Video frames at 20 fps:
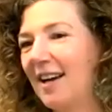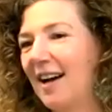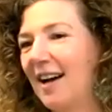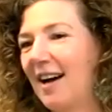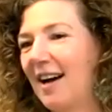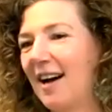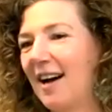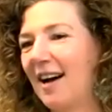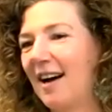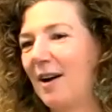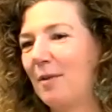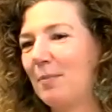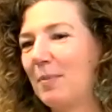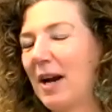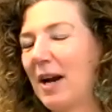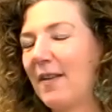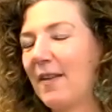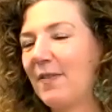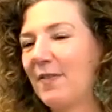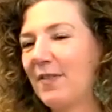But
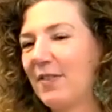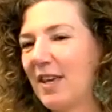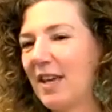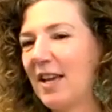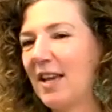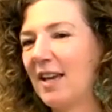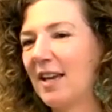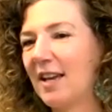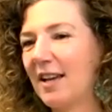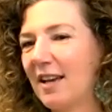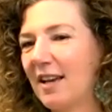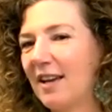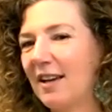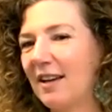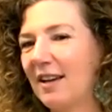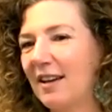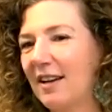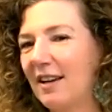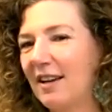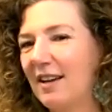I think
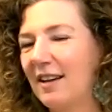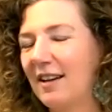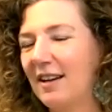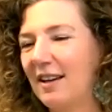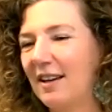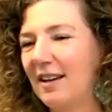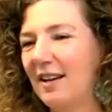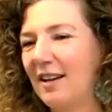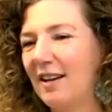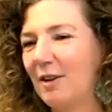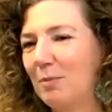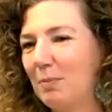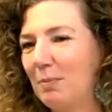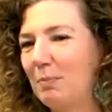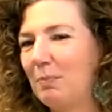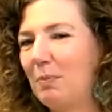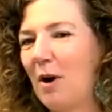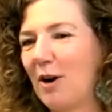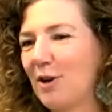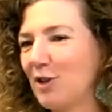
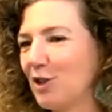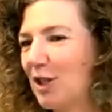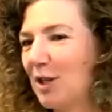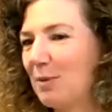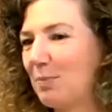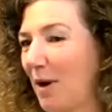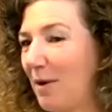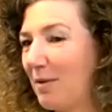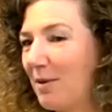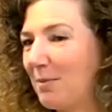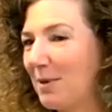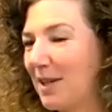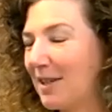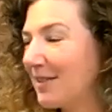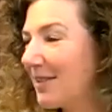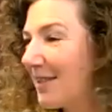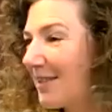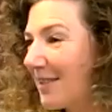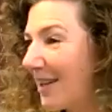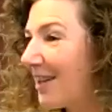partially probably because
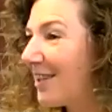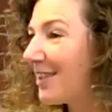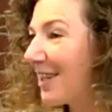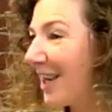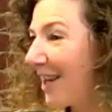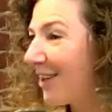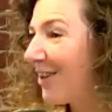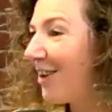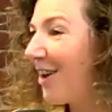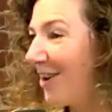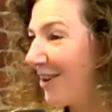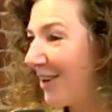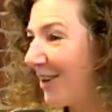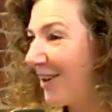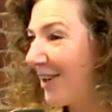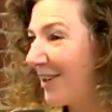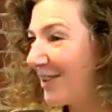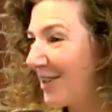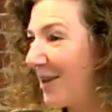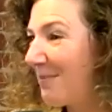it's going to take
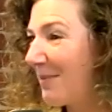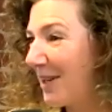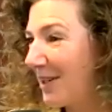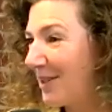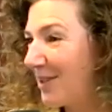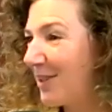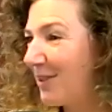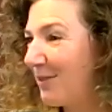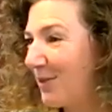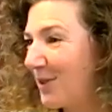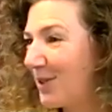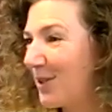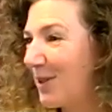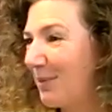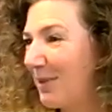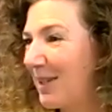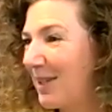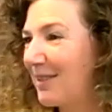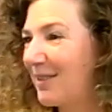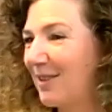longer, as I mentioned, for some
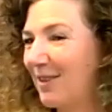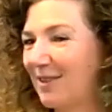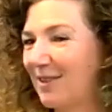of these